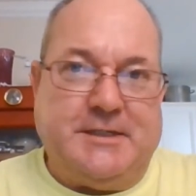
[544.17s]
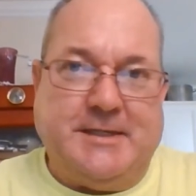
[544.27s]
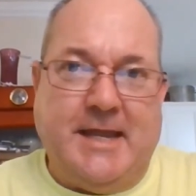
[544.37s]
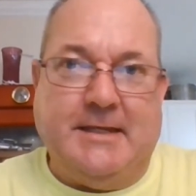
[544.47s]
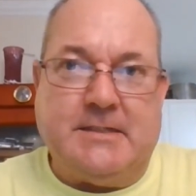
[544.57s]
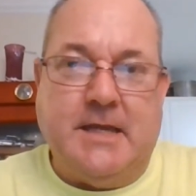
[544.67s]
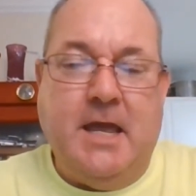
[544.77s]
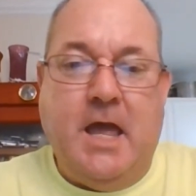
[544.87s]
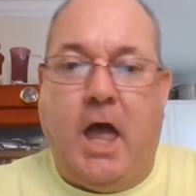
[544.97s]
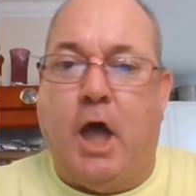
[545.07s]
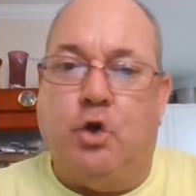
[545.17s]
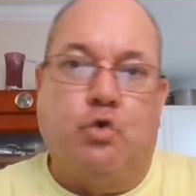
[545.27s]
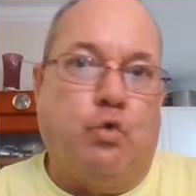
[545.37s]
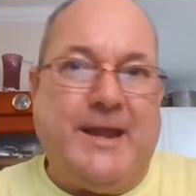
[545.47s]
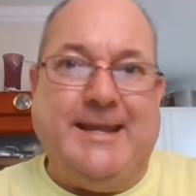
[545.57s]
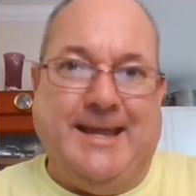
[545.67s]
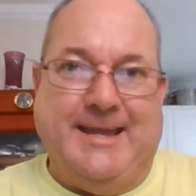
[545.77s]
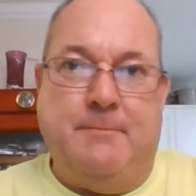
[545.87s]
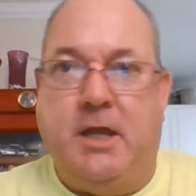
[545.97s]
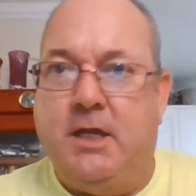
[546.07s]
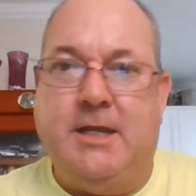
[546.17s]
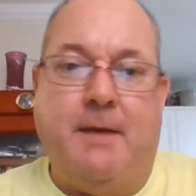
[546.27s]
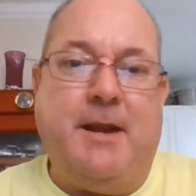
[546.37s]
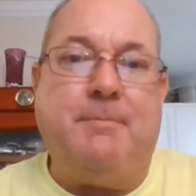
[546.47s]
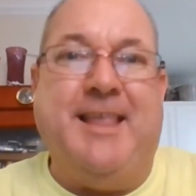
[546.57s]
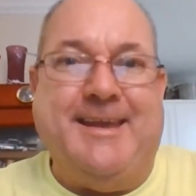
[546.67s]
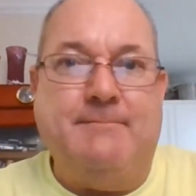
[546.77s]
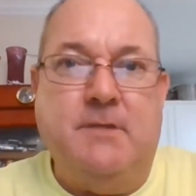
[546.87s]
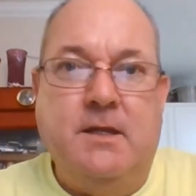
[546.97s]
Saints. A great game coming up late.